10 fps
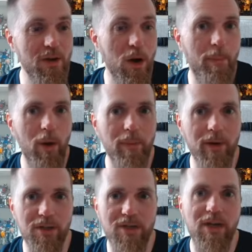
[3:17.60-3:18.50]

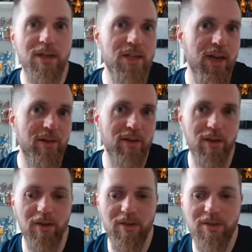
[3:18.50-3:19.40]
Abominus,
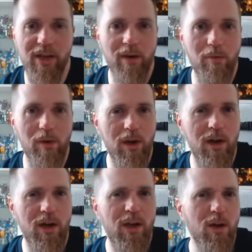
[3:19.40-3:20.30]
Terracons. They were
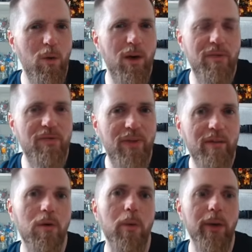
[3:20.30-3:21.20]
quite
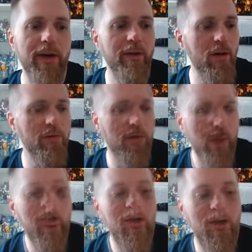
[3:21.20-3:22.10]
feral in their own right.
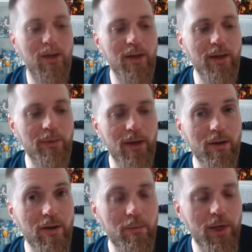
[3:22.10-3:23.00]
Here we go,
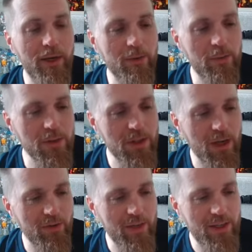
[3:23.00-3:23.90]
Combiner Wars
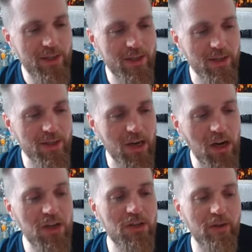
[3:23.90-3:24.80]
stuff. This is the
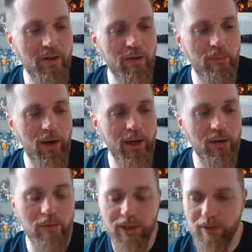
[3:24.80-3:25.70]
Starscream combiner,
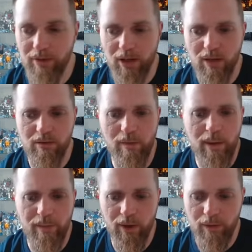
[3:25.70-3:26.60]
which I'm trying to
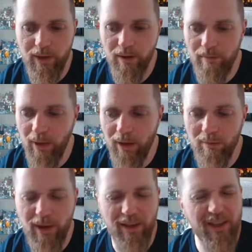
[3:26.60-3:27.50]
remember who he combined
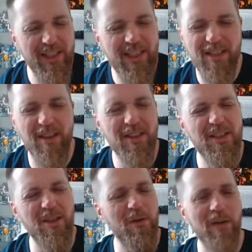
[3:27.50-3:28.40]
with. I did start to zone